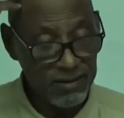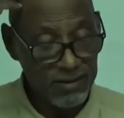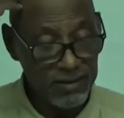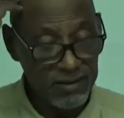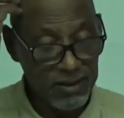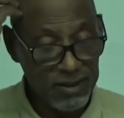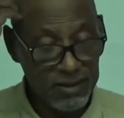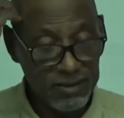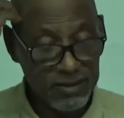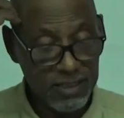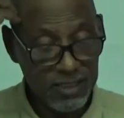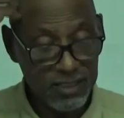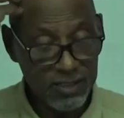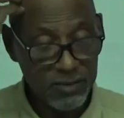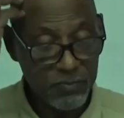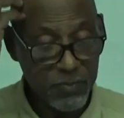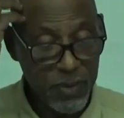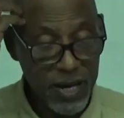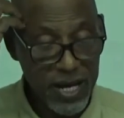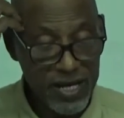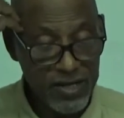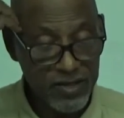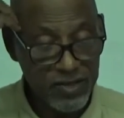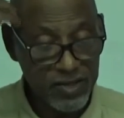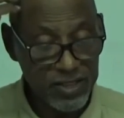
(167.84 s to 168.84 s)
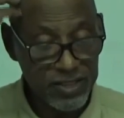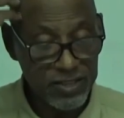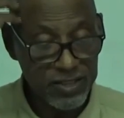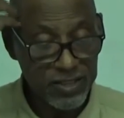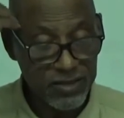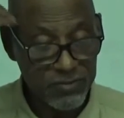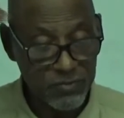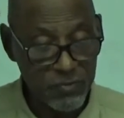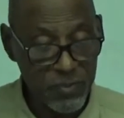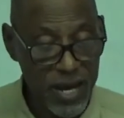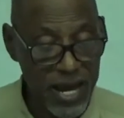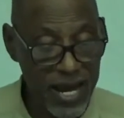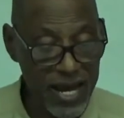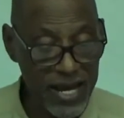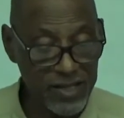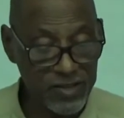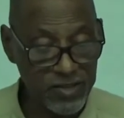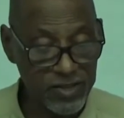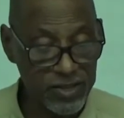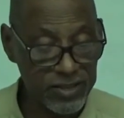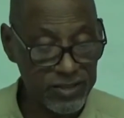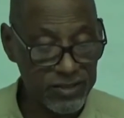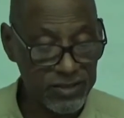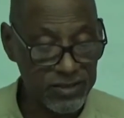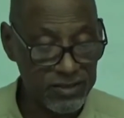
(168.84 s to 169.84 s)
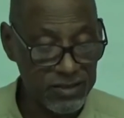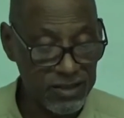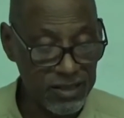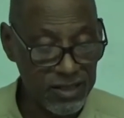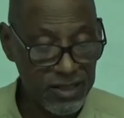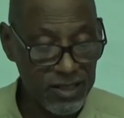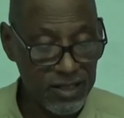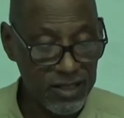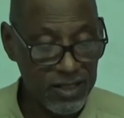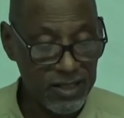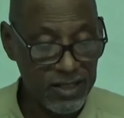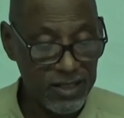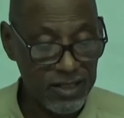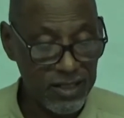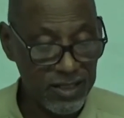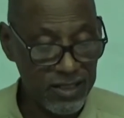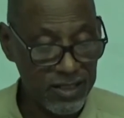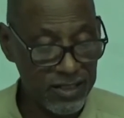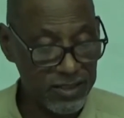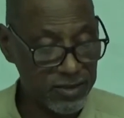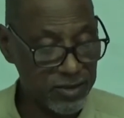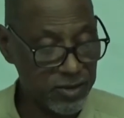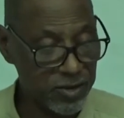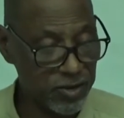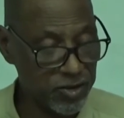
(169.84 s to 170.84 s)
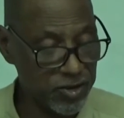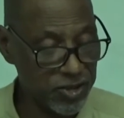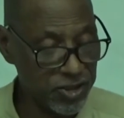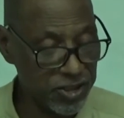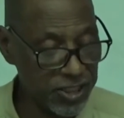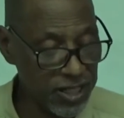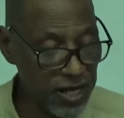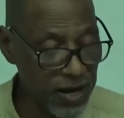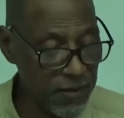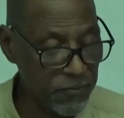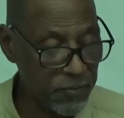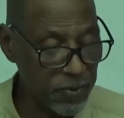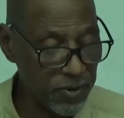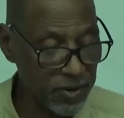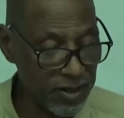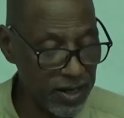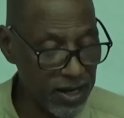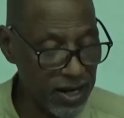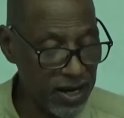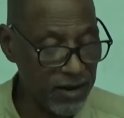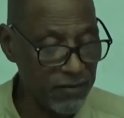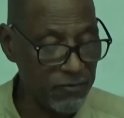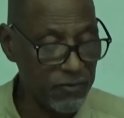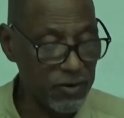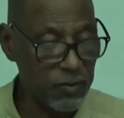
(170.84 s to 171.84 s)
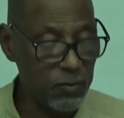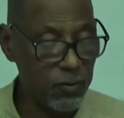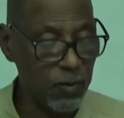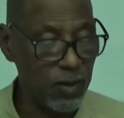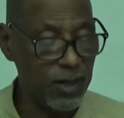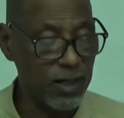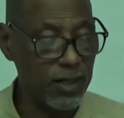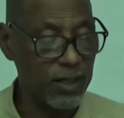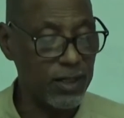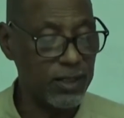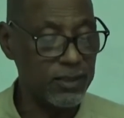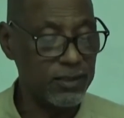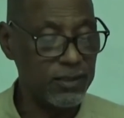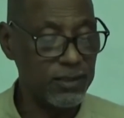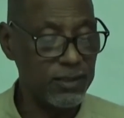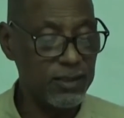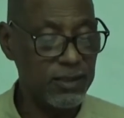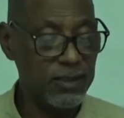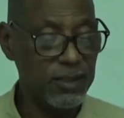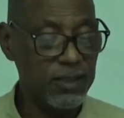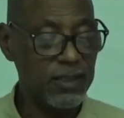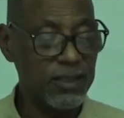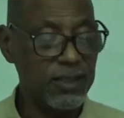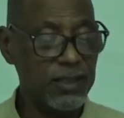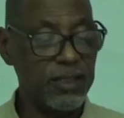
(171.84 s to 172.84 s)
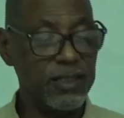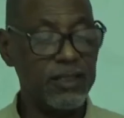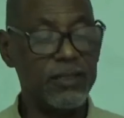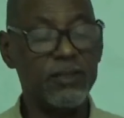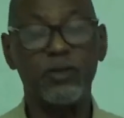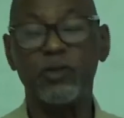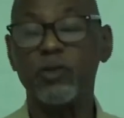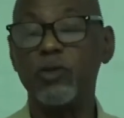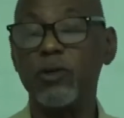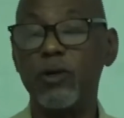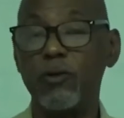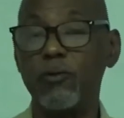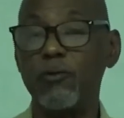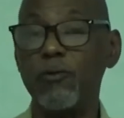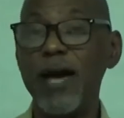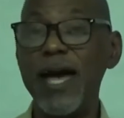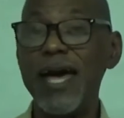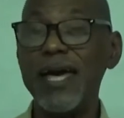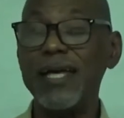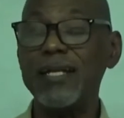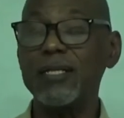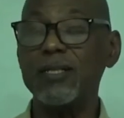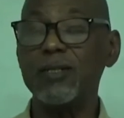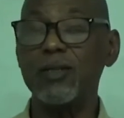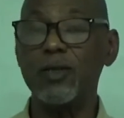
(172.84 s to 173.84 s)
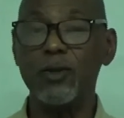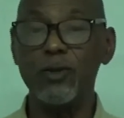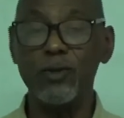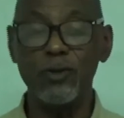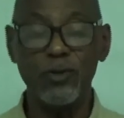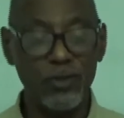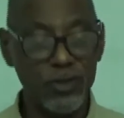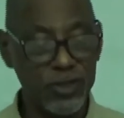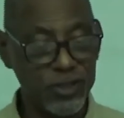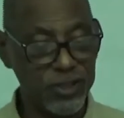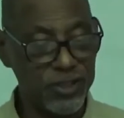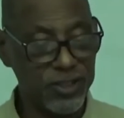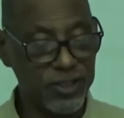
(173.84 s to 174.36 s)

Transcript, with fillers: Thus, his patience and passion is to shepherd everyone into a radical